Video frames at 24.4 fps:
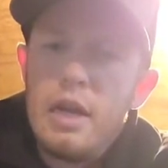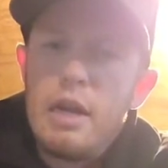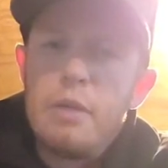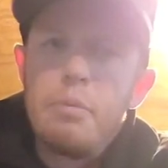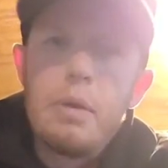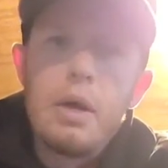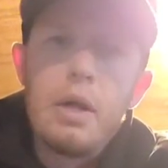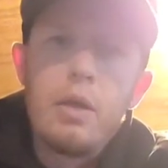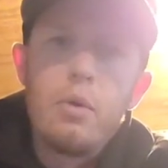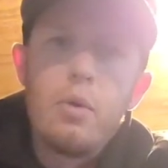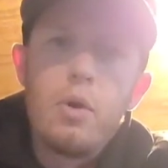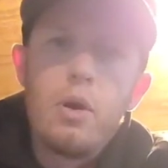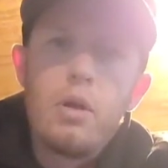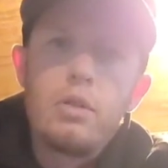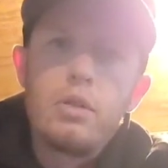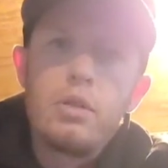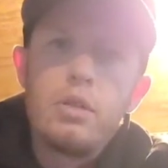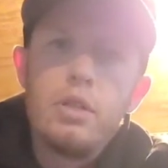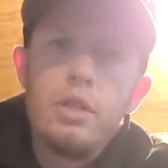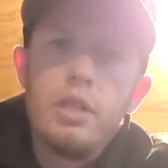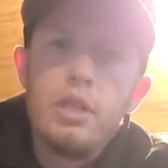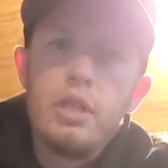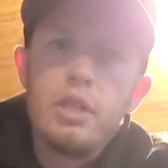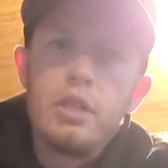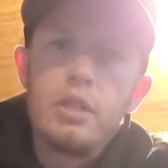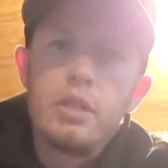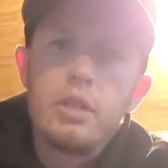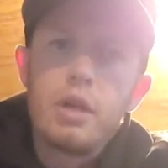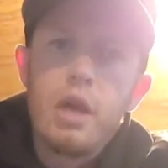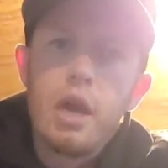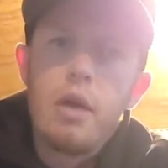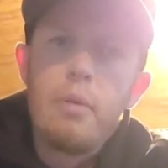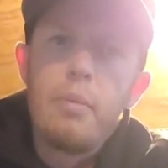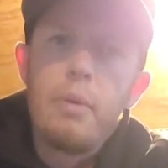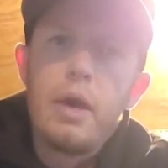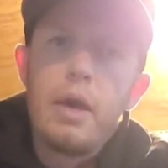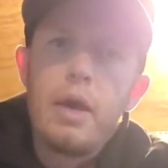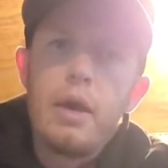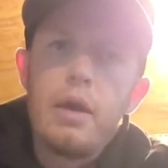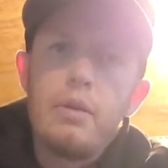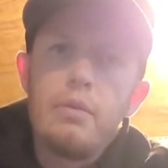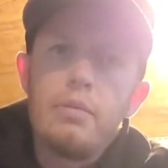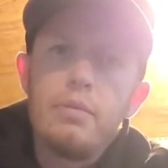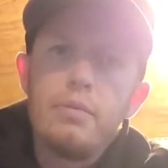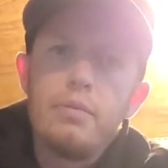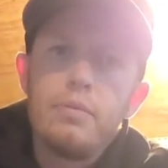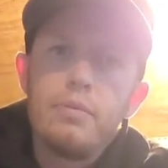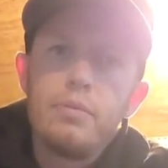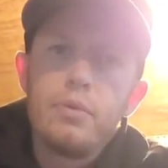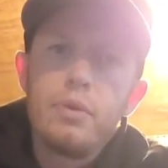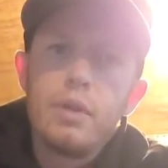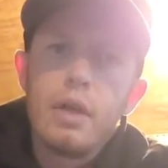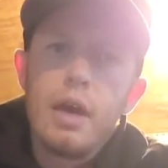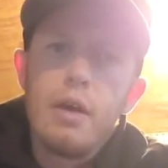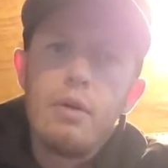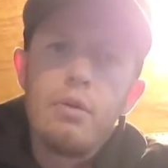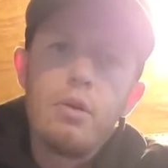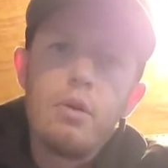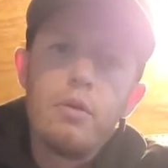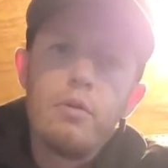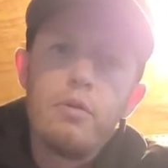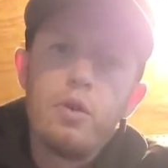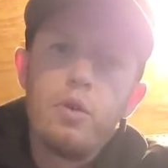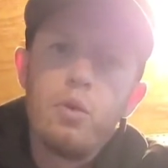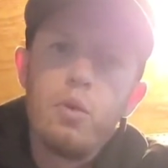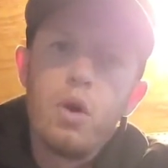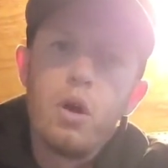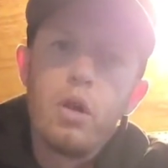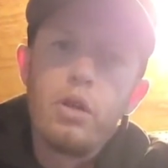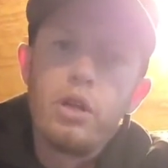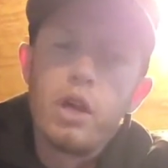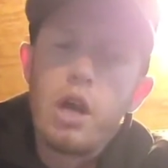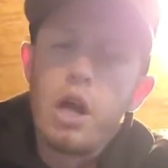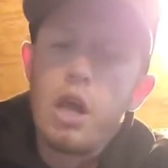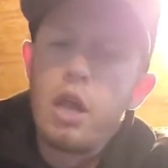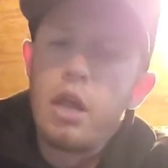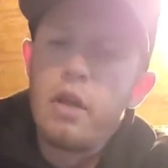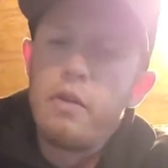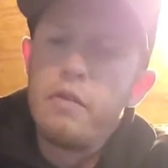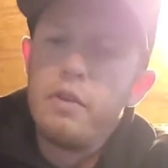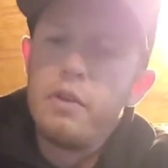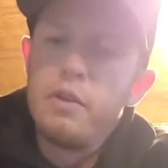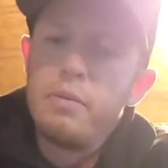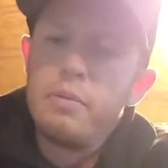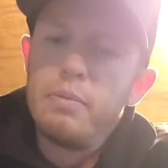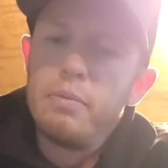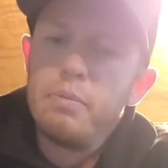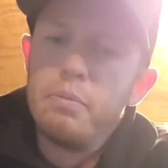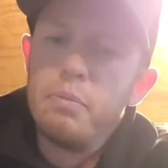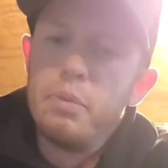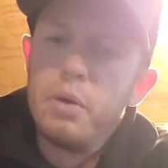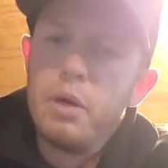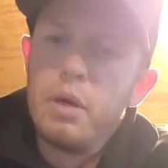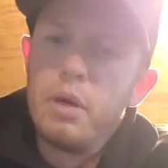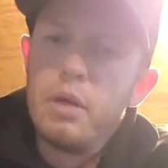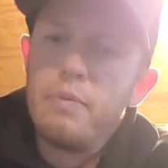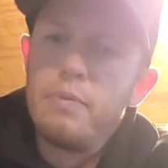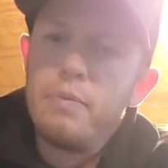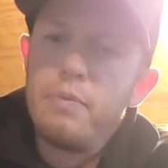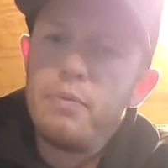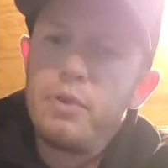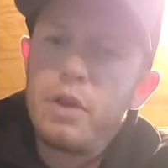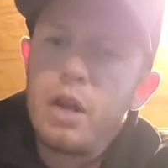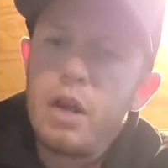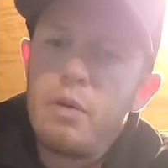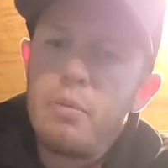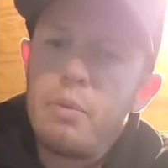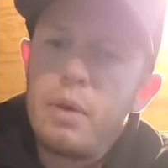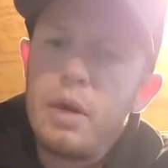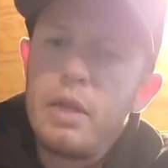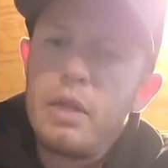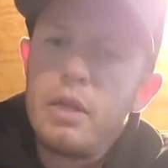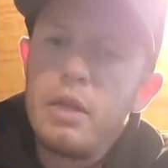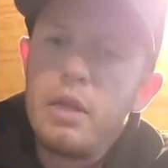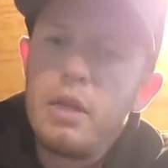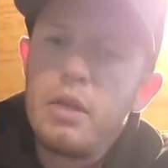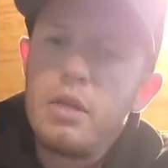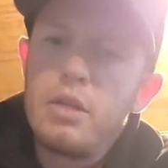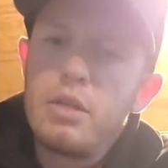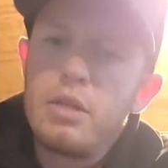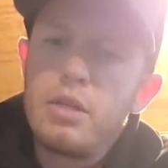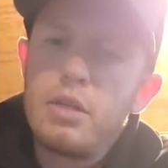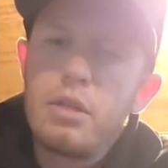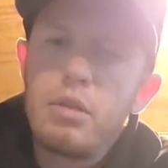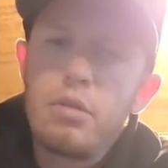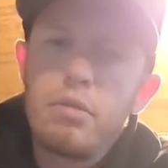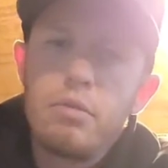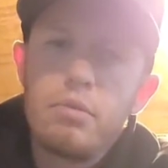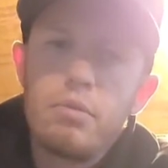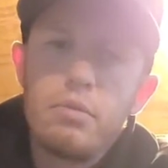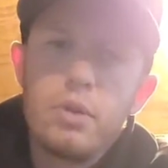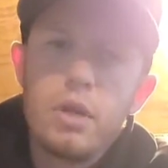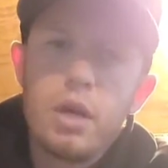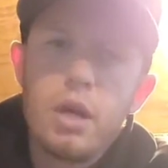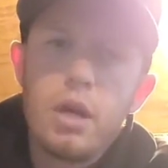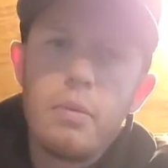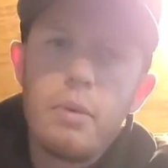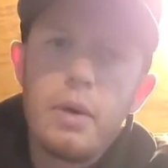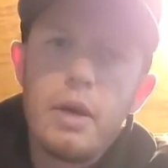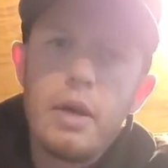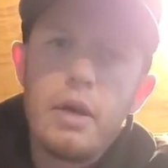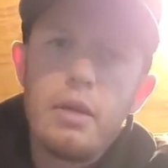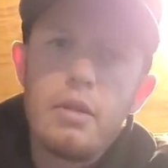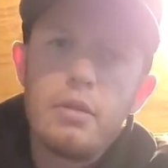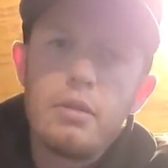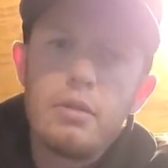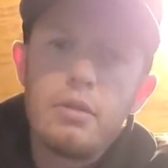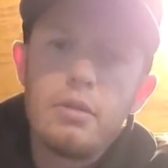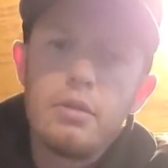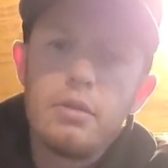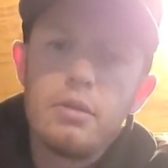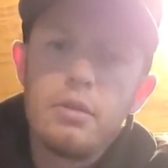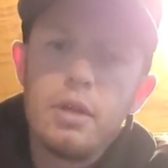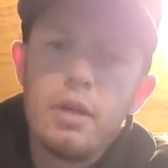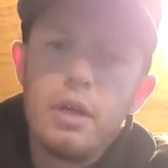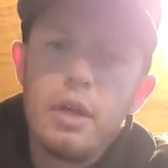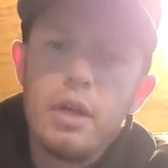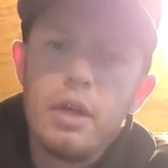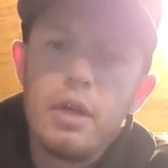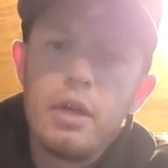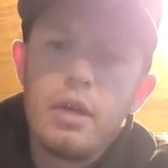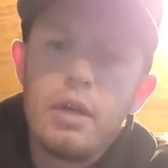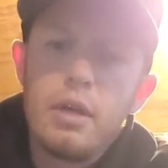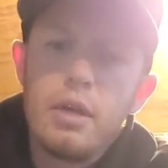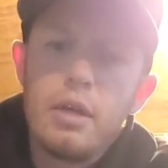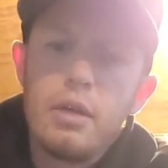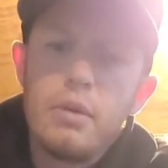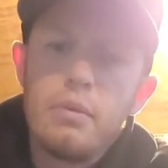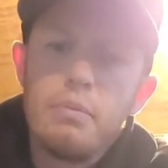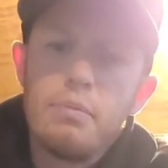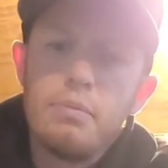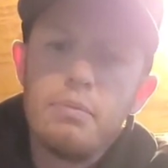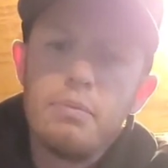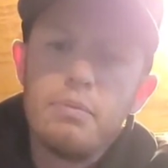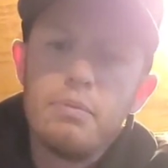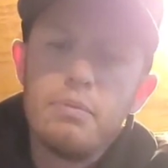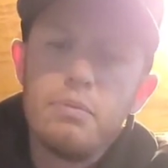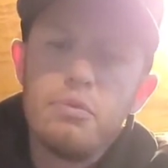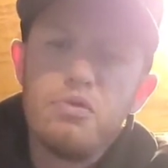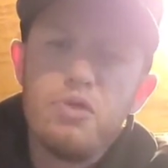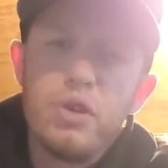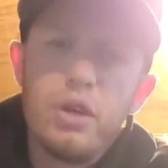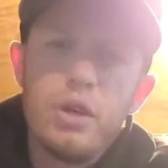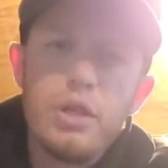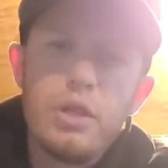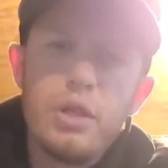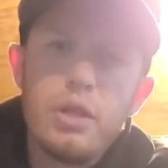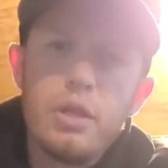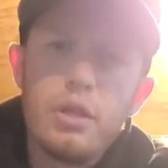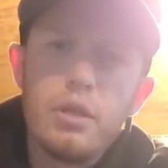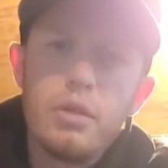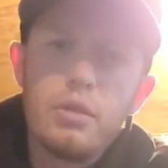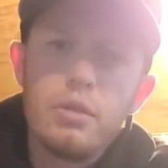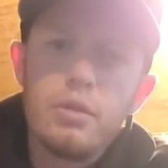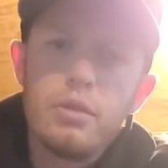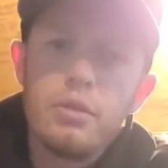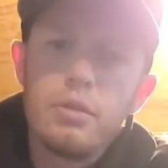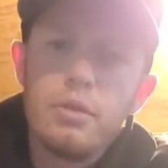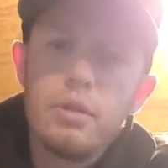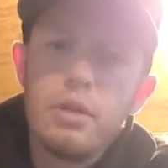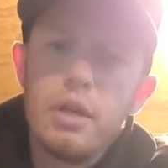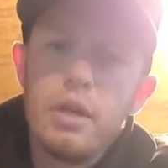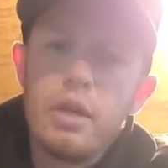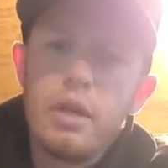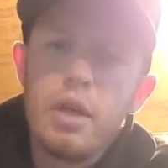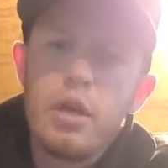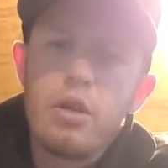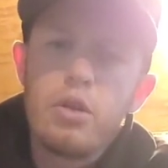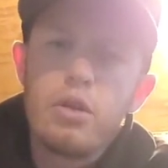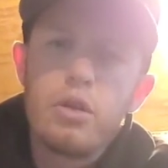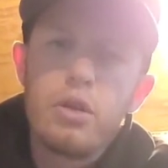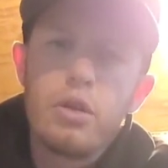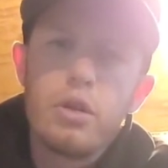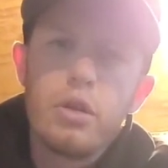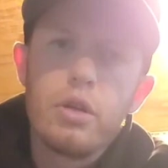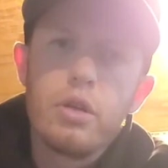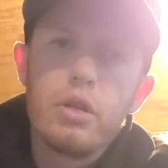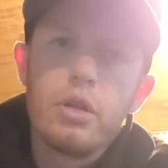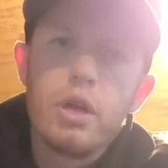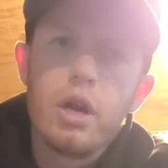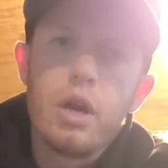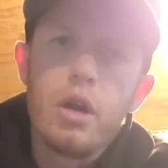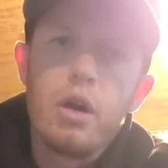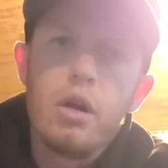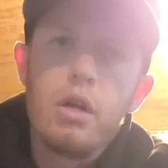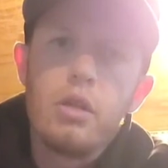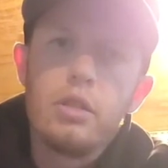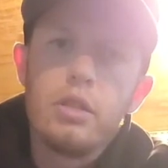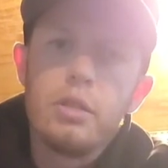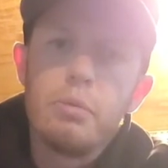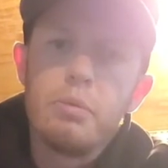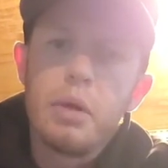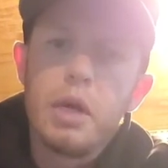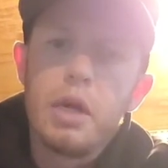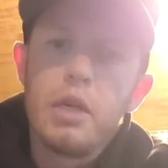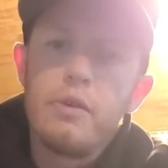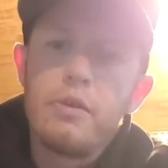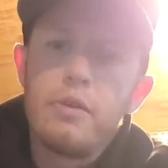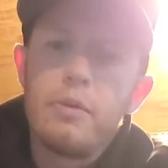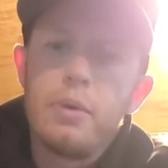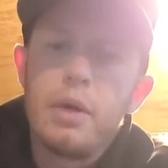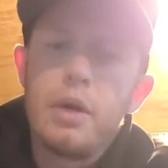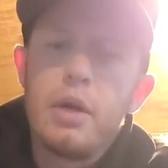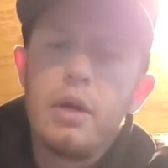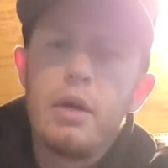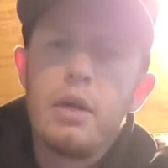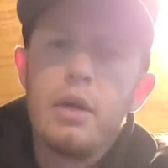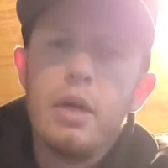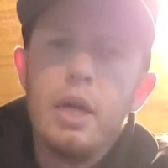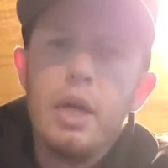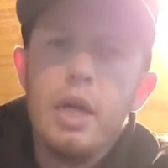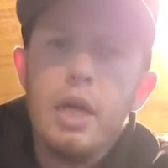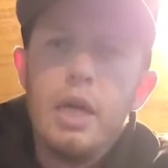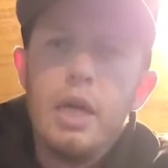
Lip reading: Everybody that watches this, come out. I don't know if you'll watch all of it, but everybody that does, come out and fish it. It goes to a good cause. It pays for my